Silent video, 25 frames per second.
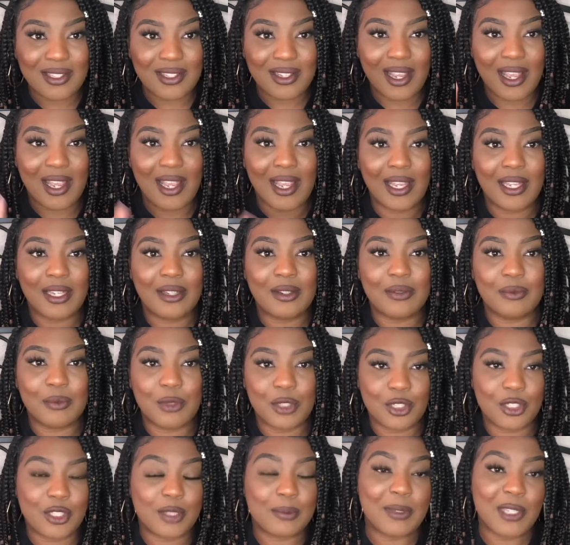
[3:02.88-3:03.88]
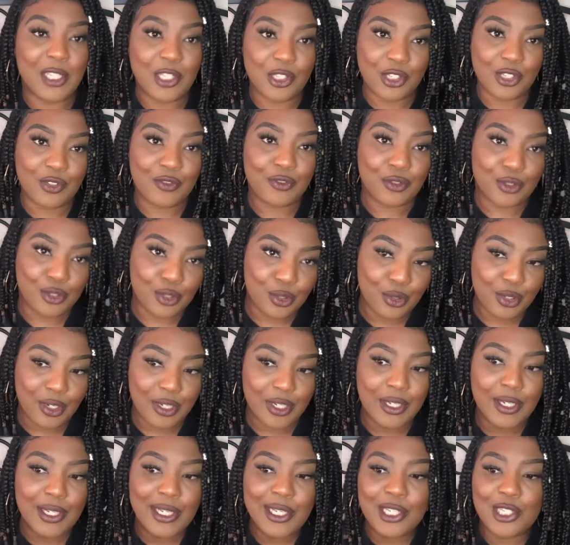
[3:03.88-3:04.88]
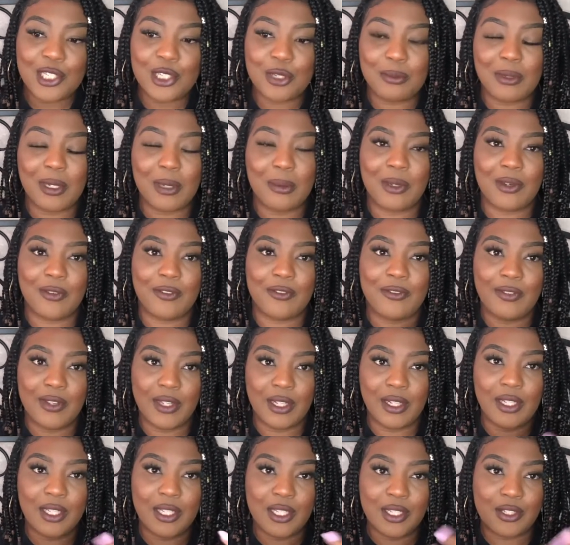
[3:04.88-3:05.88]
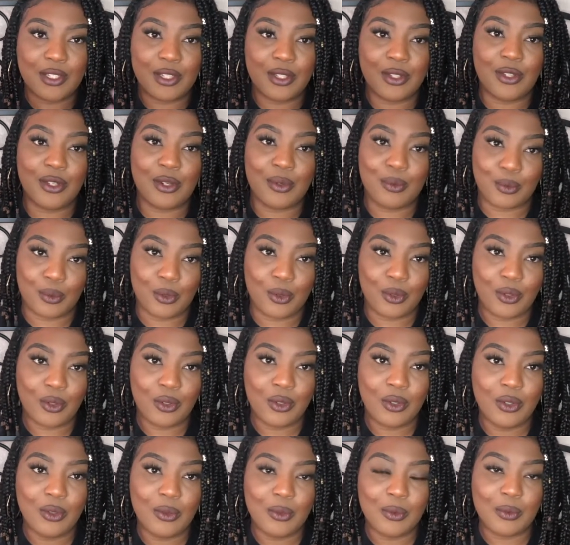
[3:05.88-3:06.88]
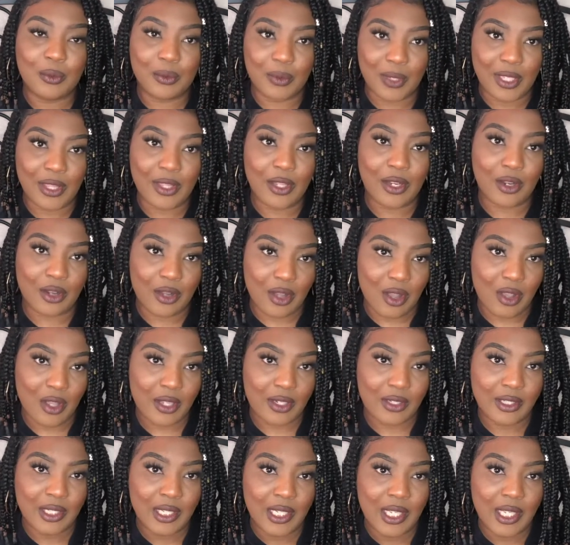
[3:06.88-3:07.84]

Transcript: guide, which is PG for short, should be able to fill into their role when they're gone.